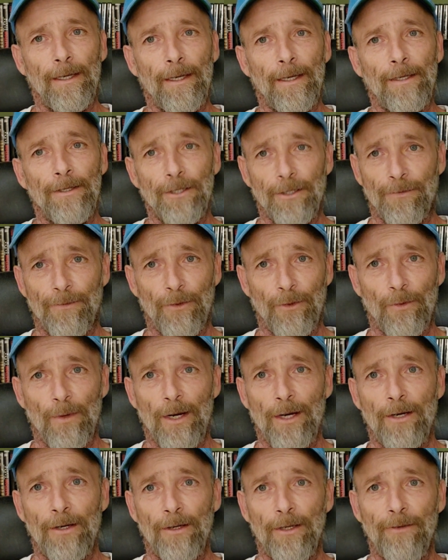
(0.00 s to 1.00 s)
And just for the
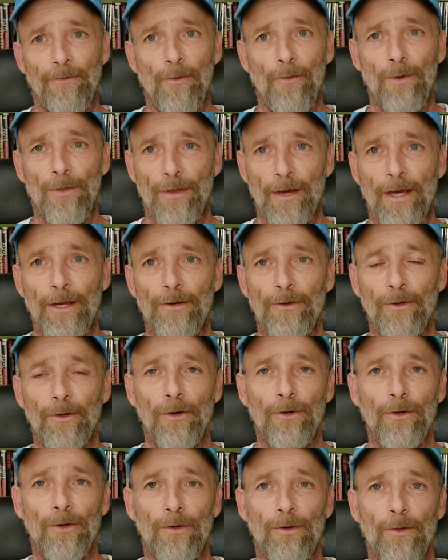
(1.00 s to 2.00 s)
record, even with the
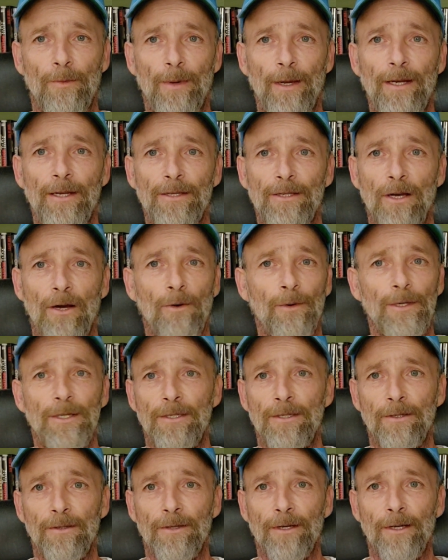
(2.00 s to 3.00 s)
hydrocodone, the pain is always
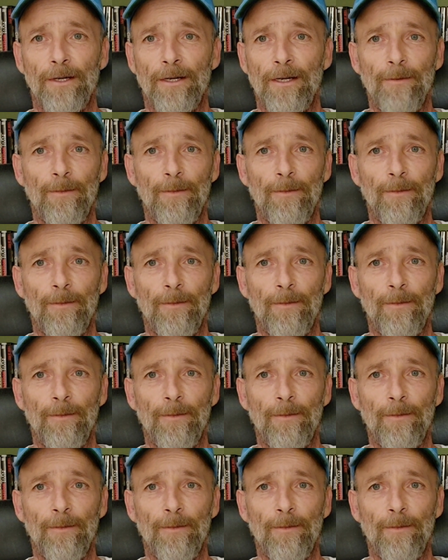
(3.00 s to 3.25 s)
still there.